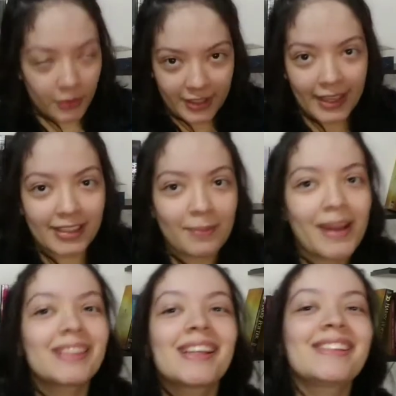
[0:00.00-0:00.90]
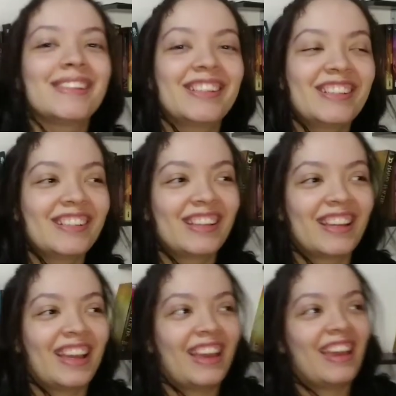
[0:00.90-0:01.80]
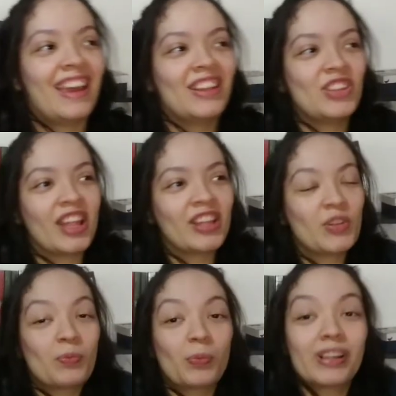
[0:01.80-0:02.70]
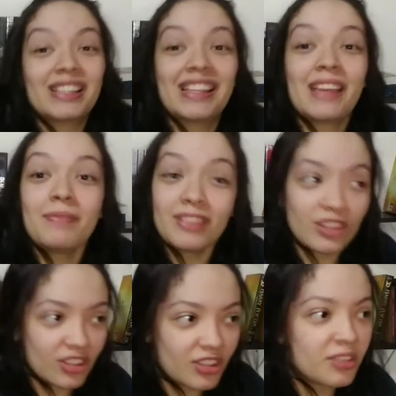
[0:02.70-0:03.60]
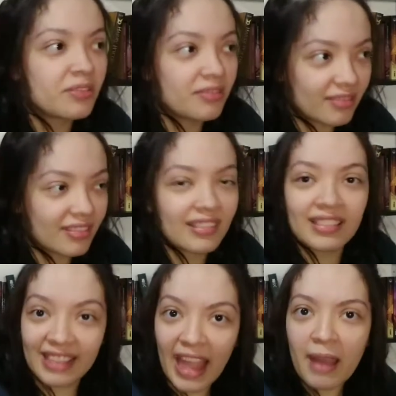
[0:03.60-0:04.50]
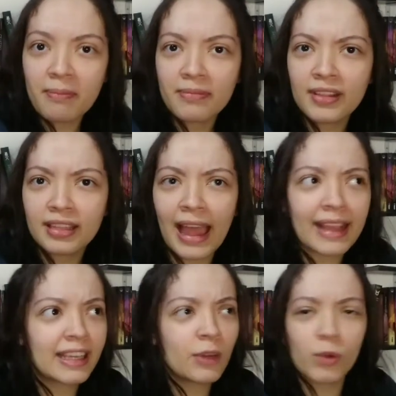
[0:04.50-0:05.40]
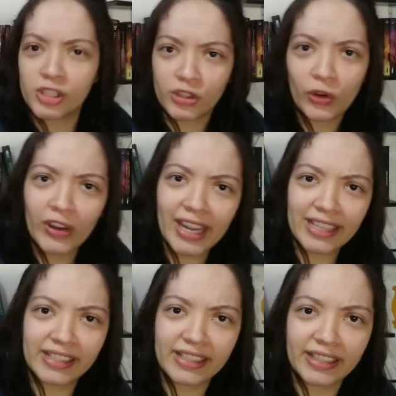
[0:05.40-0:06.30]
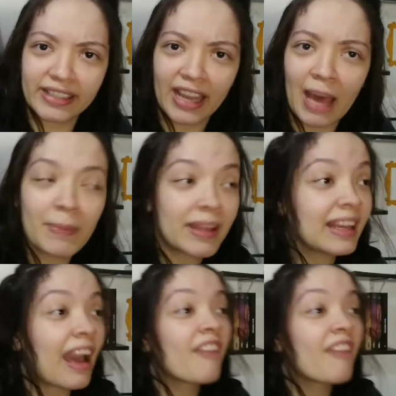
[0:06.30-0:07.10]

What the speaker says: take somebody's idea and then you present to them like it was your idea. I mean,